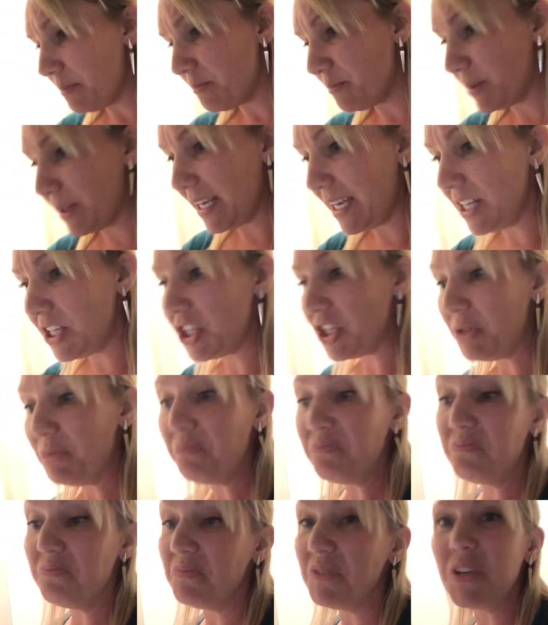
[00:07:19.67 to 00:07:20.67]
bleach
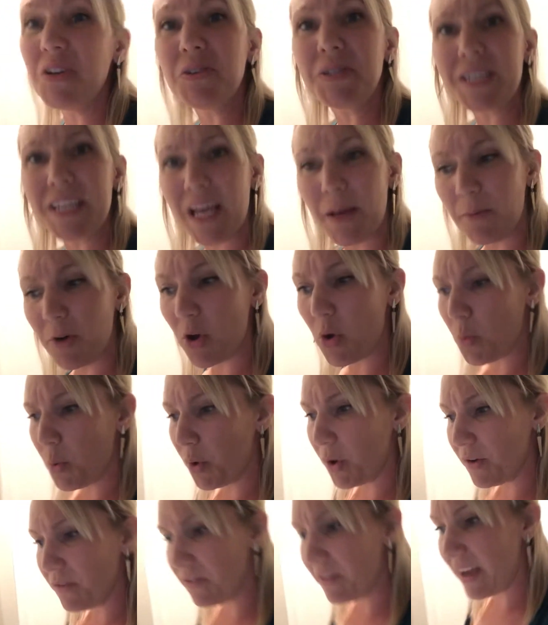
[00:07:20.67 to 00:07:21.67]
used in chemical
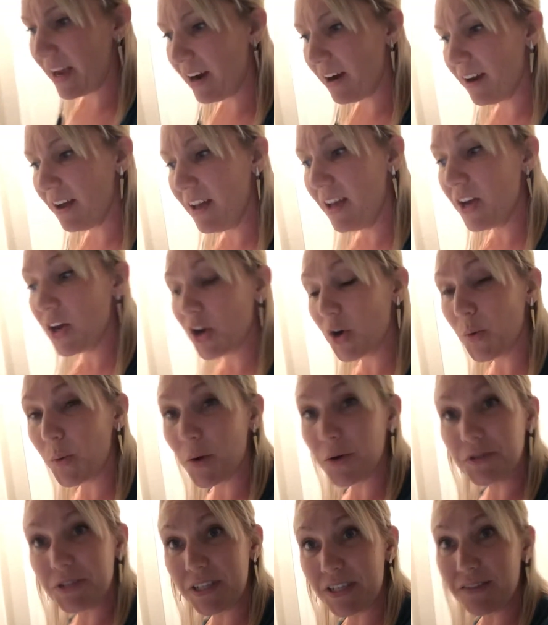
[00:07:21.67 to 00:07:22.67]
warfare,
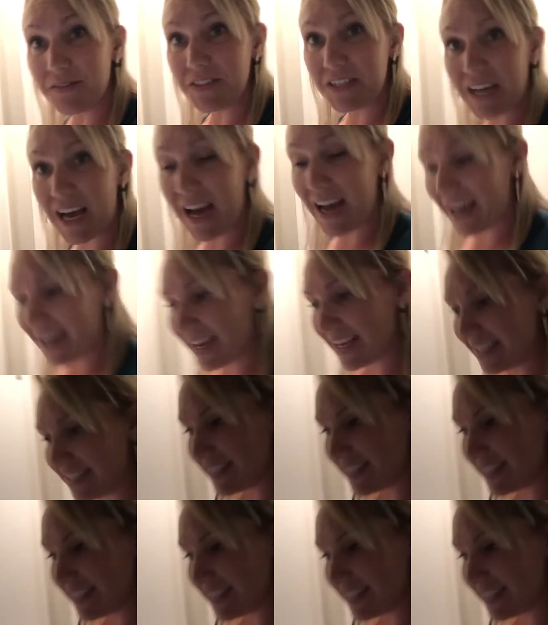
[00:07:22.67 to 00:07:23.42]
corrosive to eyes,